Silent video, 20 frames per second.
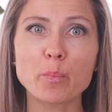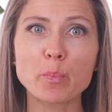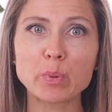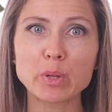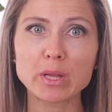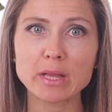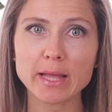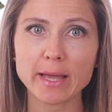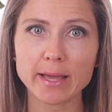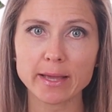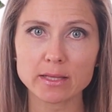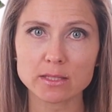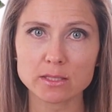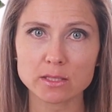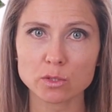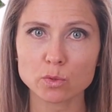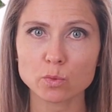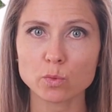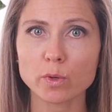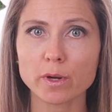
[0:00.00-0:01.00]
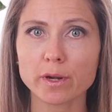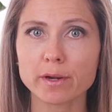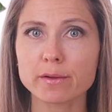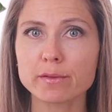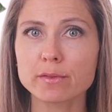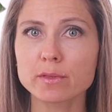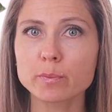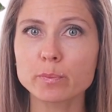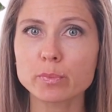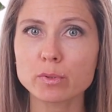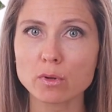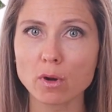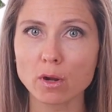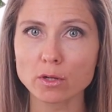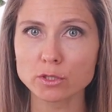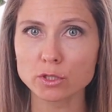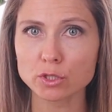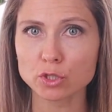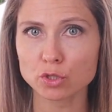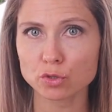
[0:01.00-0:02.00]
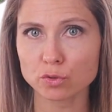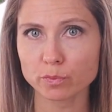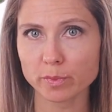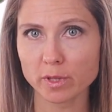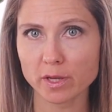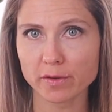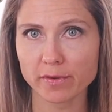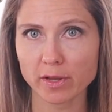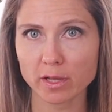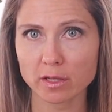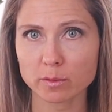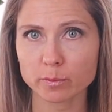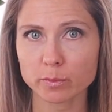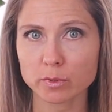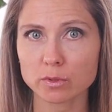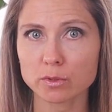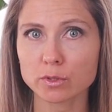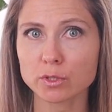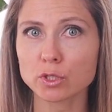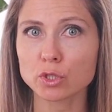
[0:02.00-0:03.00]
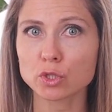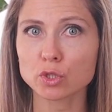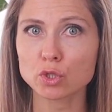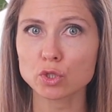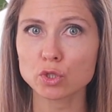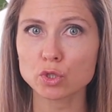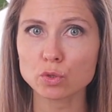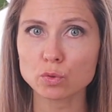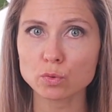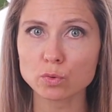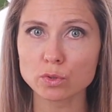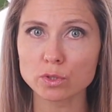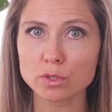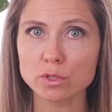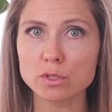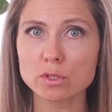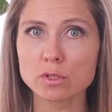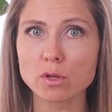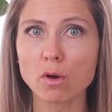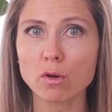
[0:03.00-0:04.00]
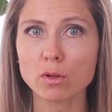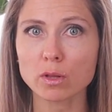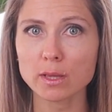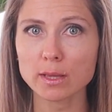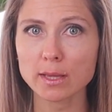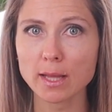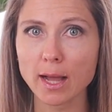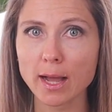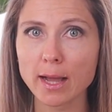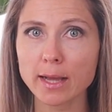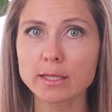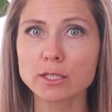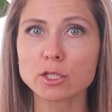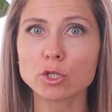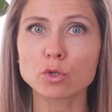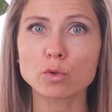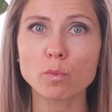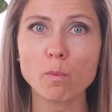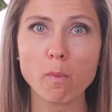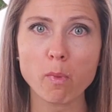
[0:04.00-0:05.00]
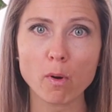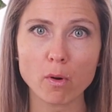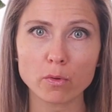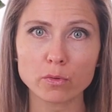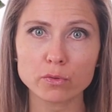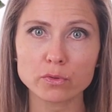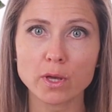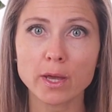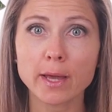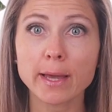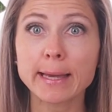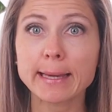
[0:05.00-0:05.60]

place, where the product should be available in stores, online, or both.